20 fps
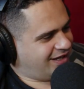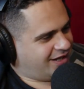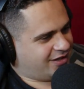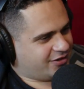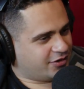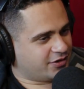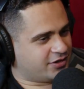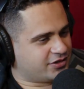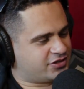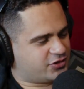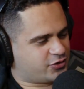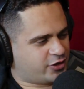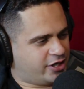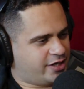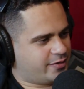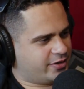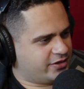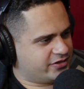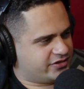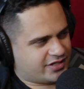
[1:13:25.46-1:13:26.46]
Dude, the
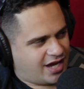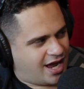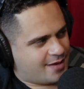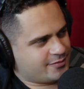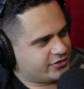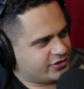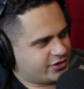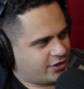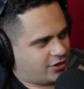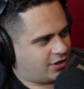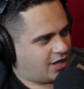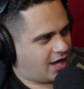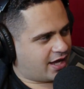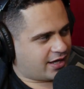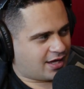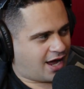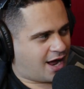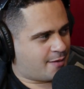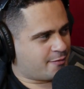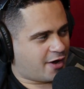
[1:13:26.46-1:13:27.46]
streamers, I've so
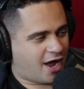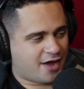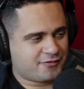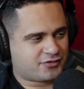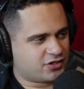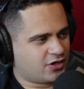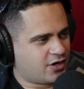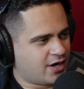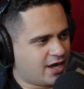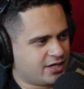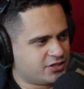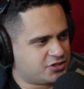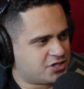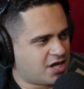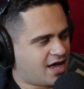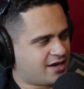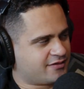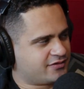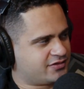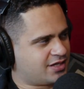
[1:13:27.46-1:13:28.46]
aged
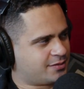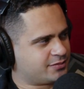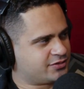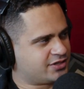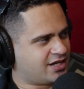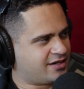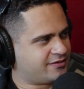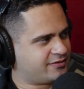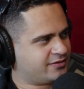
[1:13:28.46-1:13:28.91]
out of some stuff.